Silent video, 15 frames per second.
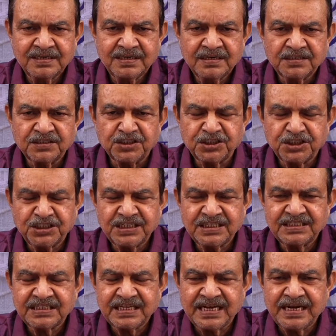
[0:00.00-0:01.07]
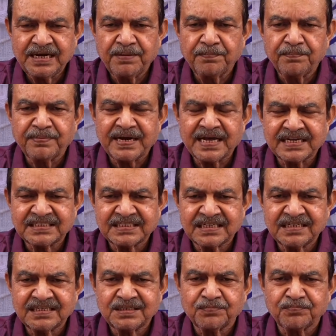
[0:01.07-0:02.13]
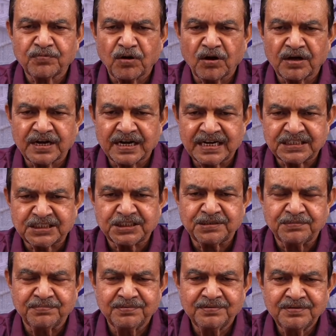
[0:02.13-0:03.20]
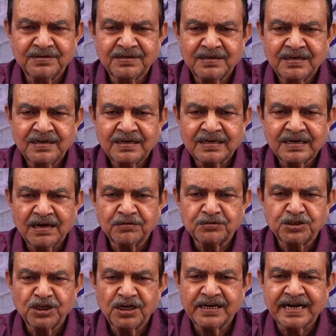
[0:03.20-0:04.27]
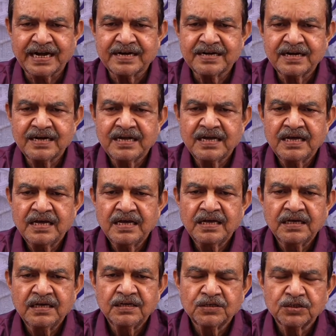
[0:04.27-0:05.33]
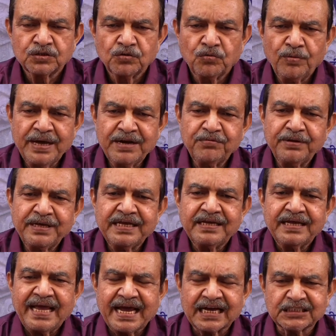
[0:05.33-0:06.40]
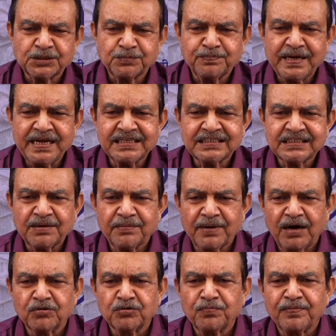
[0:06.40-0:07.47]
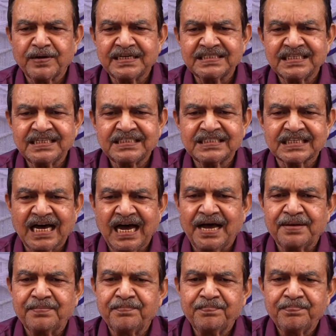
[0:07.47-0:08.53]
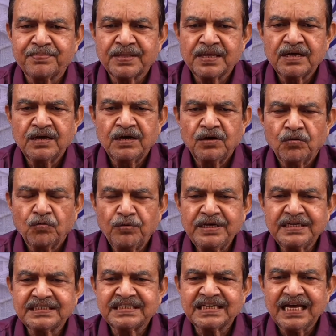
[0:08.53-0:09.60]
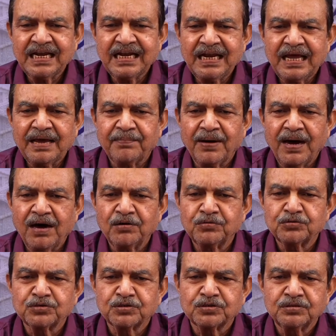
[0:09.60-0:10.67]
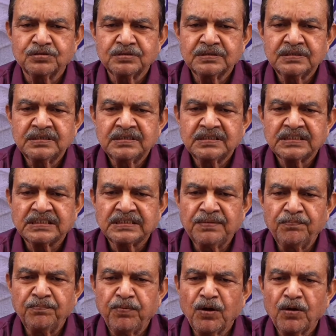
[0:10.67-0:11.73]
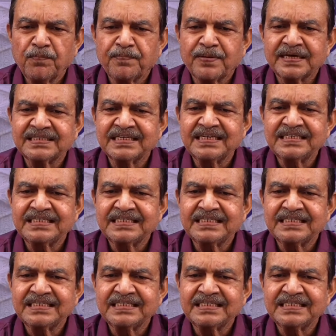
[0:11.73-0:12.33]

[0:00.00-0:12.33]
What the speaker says: This is in present progressive. Now children, when we express about present time, we tell about simple present